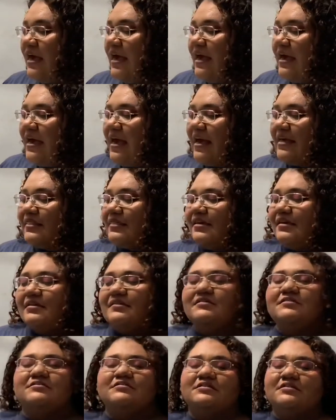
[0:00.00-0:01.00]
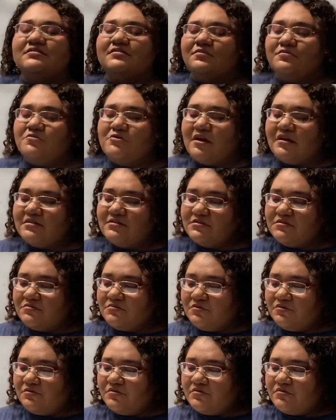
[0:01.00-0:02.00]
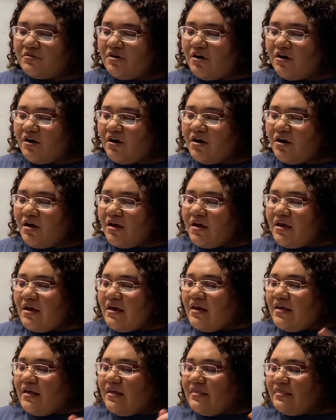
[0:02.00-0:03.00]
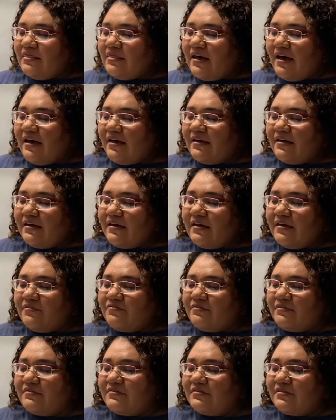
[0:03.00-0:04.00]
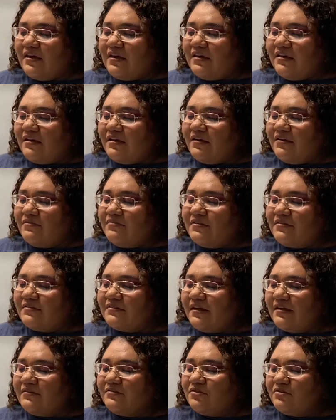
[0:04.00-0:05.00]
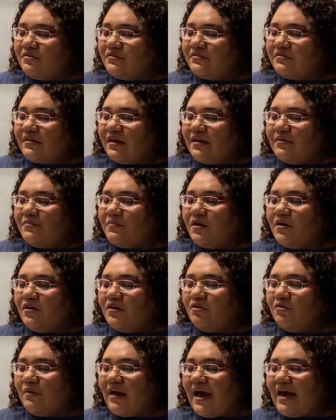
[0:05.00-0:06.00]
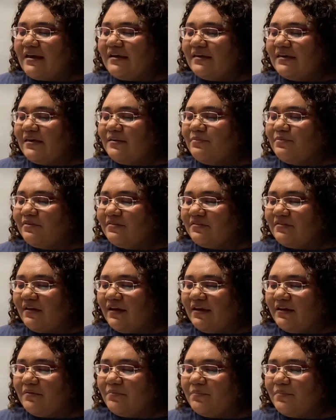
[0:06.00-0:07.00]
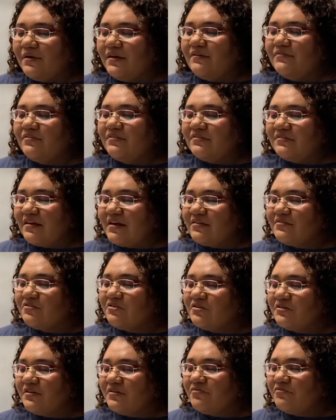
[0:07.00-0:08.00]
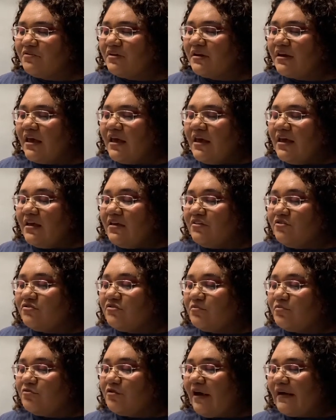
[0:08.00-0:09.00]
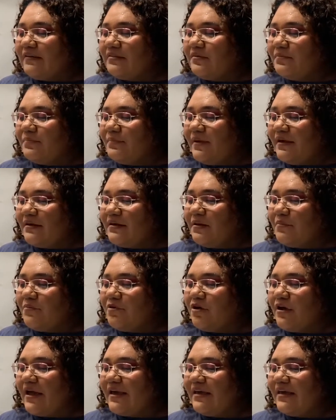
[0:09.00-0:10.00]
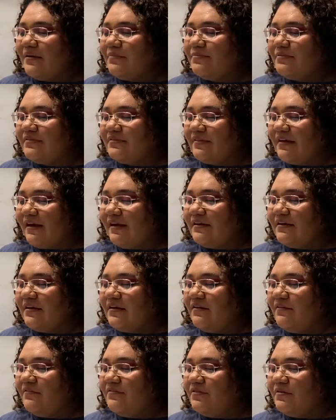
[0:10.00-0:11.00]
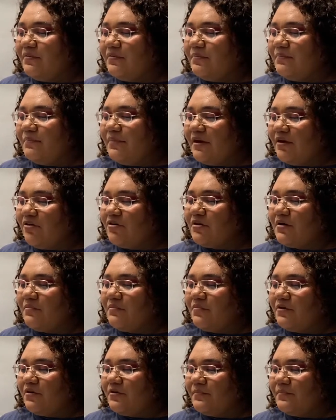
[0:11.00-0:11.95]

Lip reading: And the addition and subtraction rules are that if the signs are the same, you add and keep the sign, but if the signs are different, you subtract the big number and keep the sign of the bigger number.